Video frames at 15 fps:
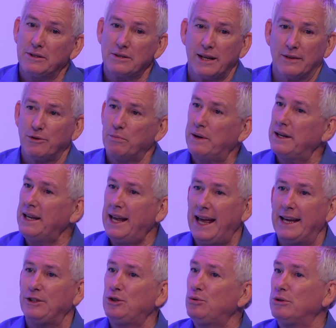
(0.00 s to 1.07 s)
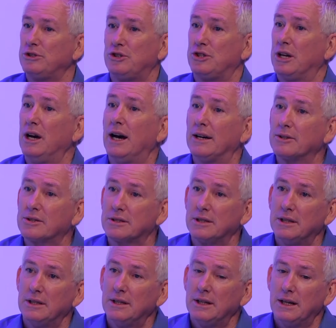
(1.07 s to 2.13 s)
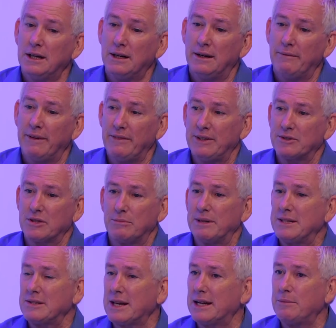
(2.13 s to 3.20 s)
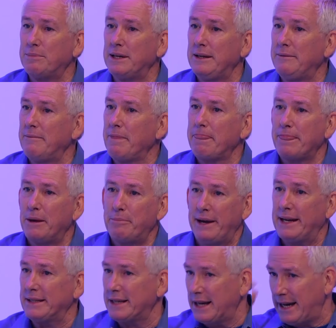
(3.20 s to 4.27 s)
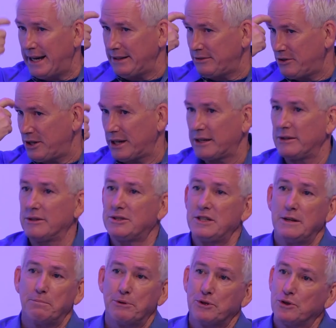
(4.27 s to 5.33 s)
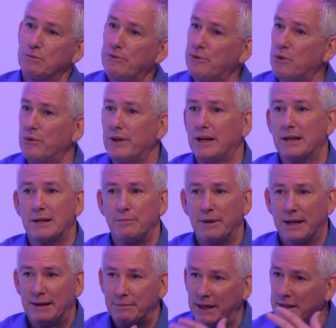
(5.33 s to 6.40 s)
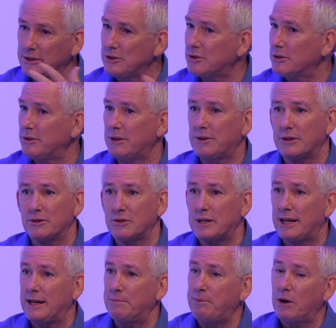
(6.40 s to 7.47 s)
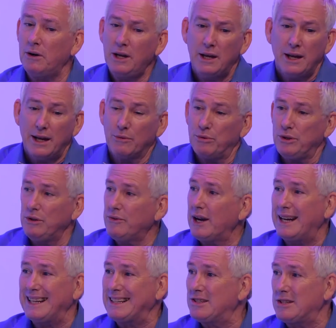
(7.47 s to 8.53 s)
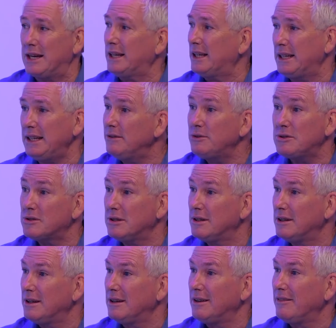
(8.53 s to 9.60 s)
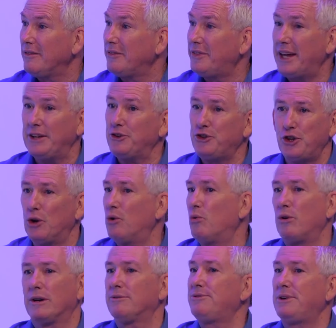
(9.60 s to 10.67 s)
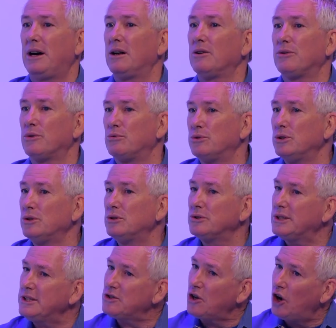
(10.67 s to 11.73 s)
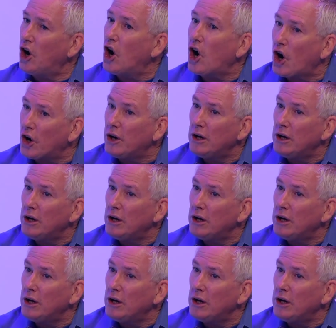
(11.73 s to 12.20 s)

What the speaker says: everybody had to adjust. And then somebody's got to be the bad guy, checking the temperature before they come in, making sure that they're staying apart. And when you've got executives that don't want to follow the rules, it's hard